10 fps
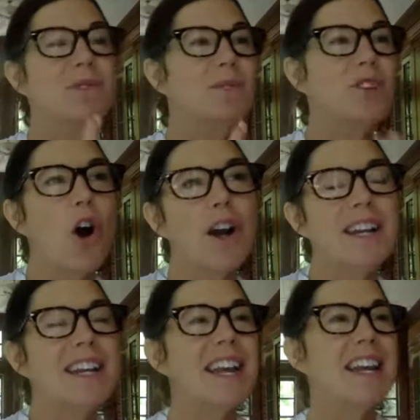
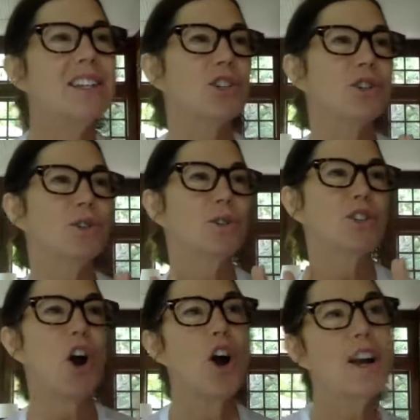guardian
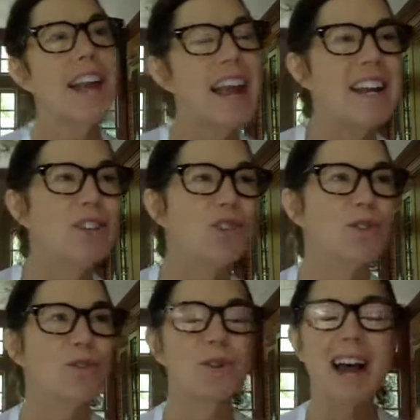angels,
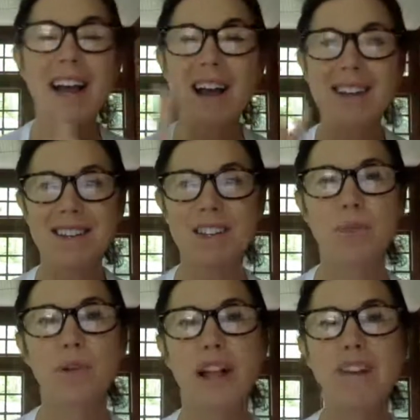archangels. When I got into this
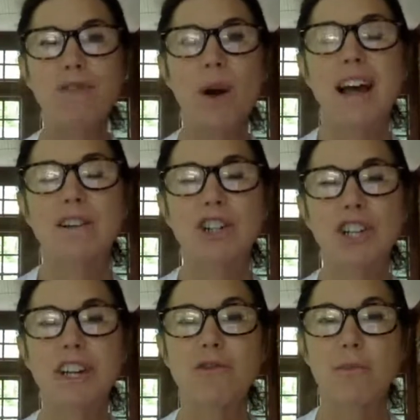playful
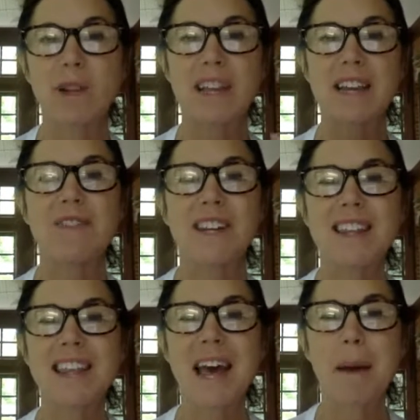energy of believing
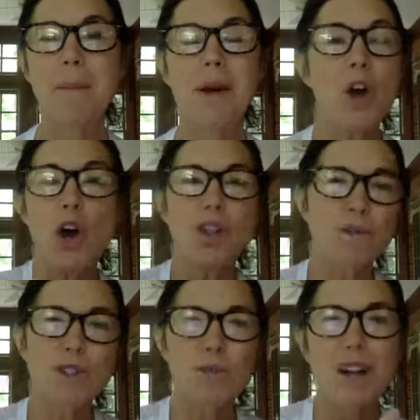in them, there
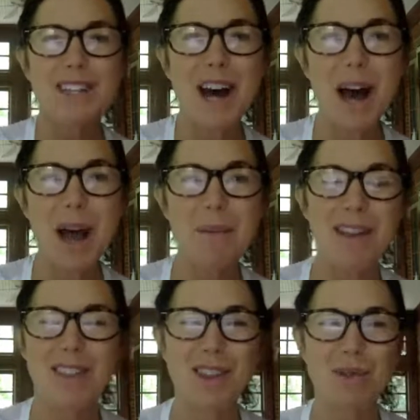was one
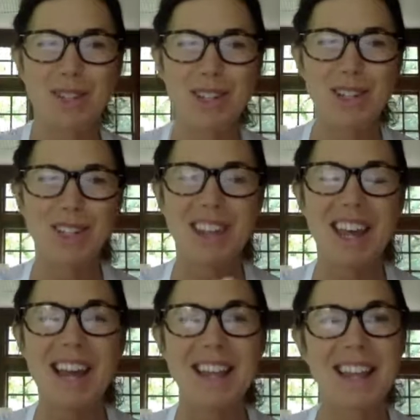time, there was this
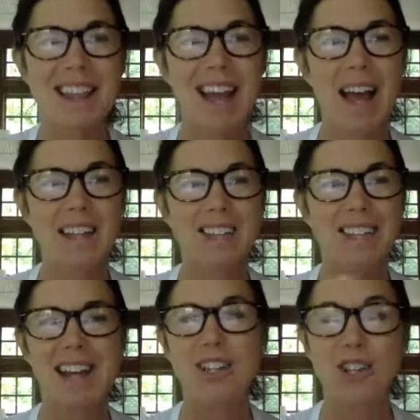thing I
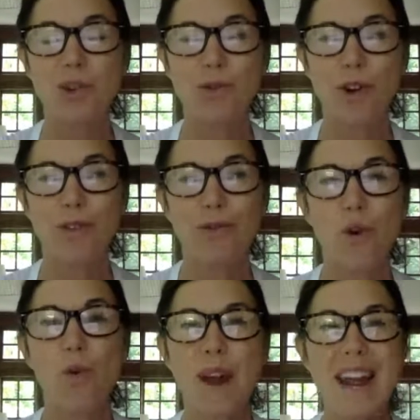decided to do for a
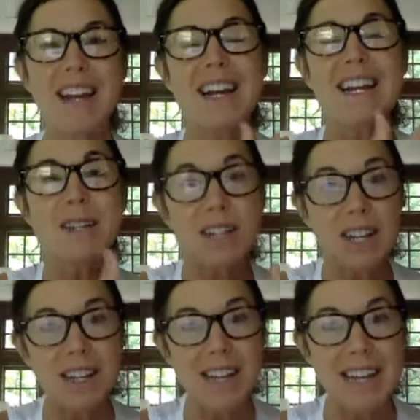full week to
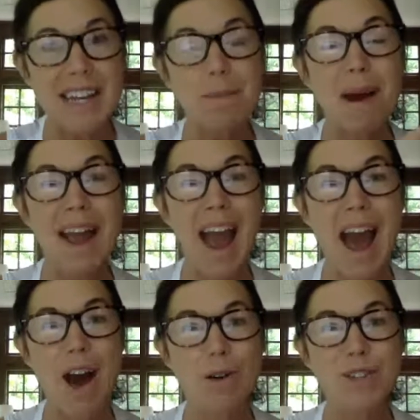clean my
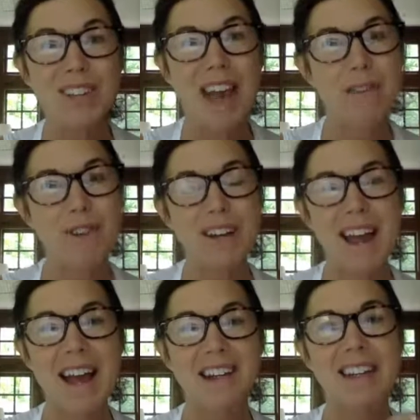house. Every
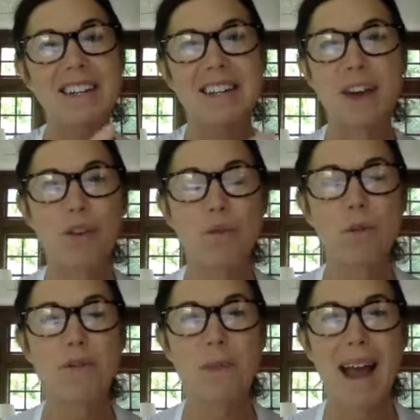day I cleaned another
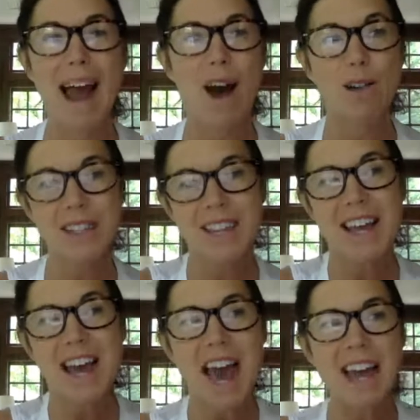room of my house.
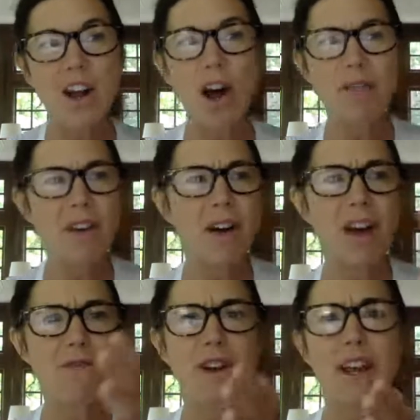And on
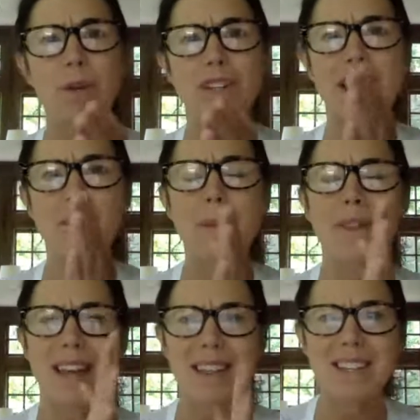I forget what day, maybe
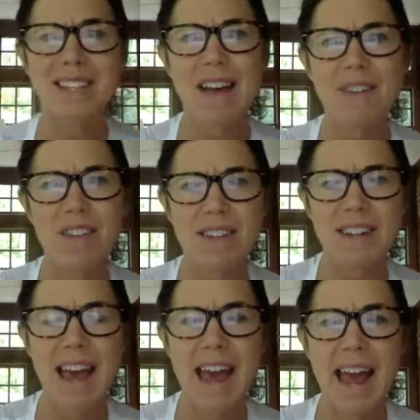like the 7th
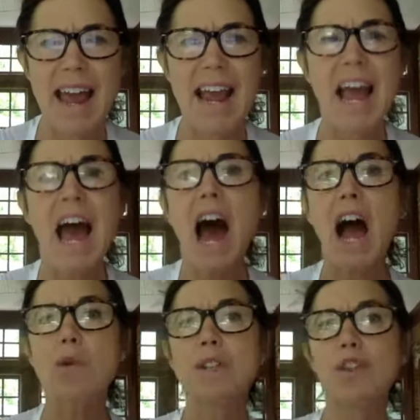day,
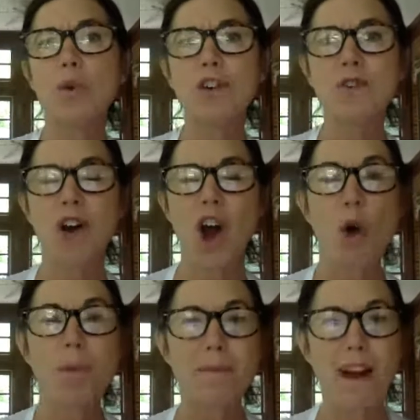I was going to
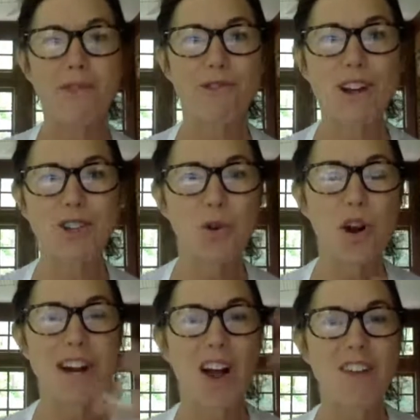open my front
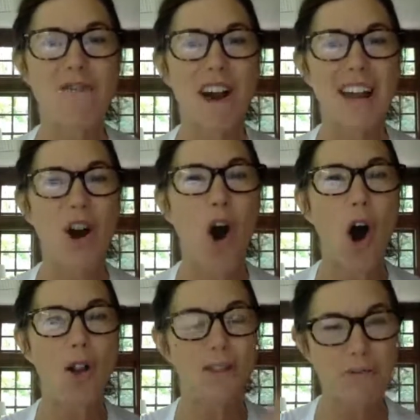door and invite
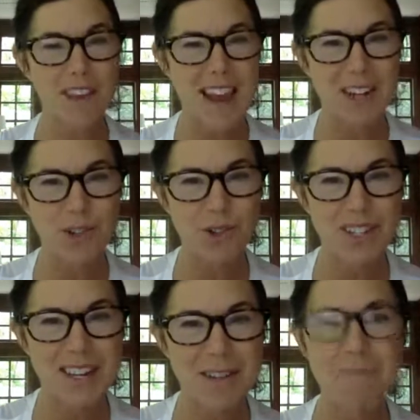all of the angels
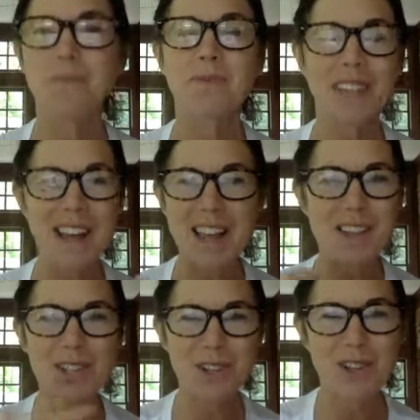in. And
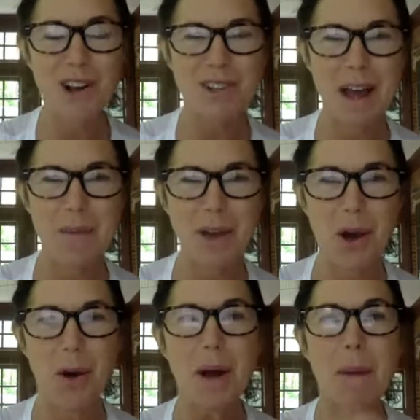this was a long time
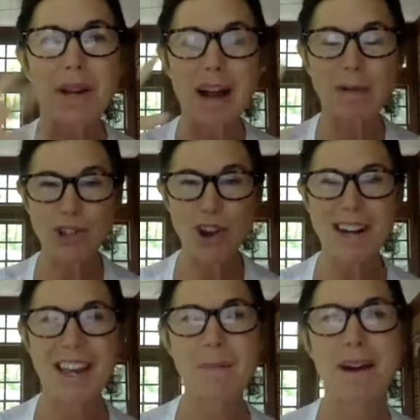ago, but I was trying
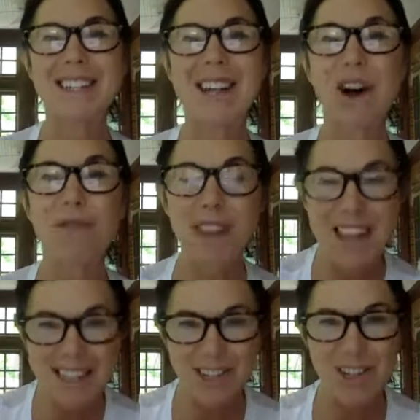to get myself
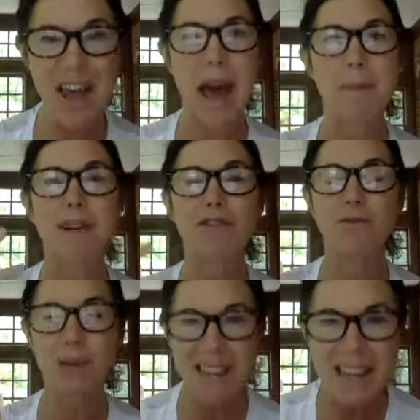into the habit of
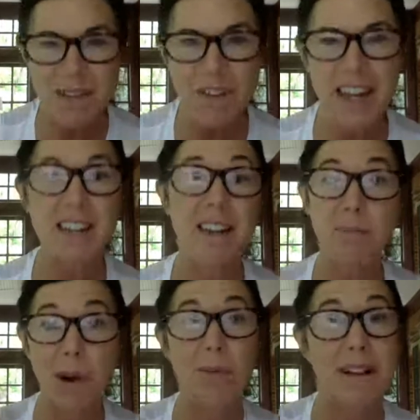believing and
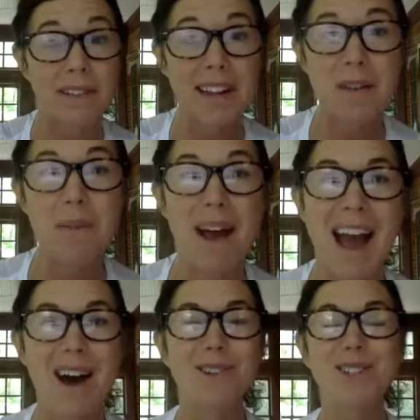probably cleaning my
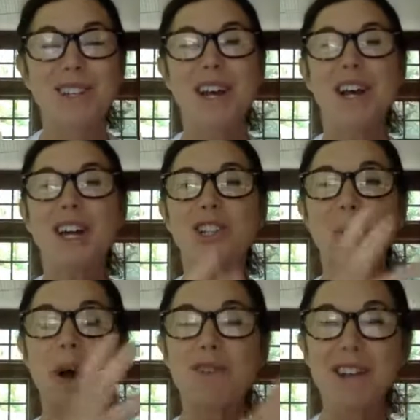house.
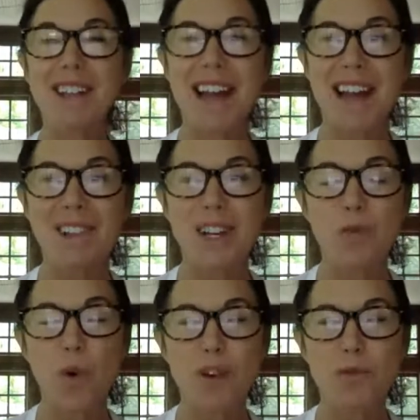So every day I cleaned
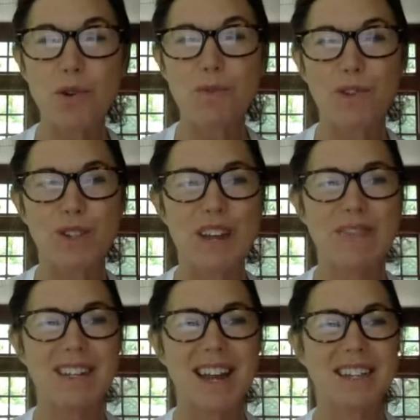one room for
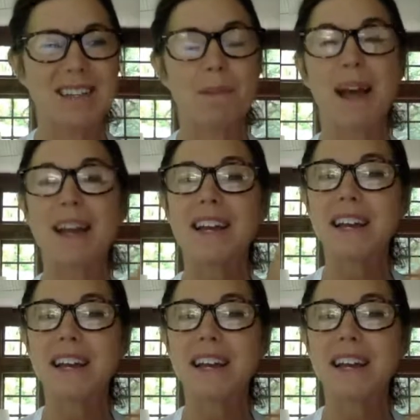7 days. And I'm like,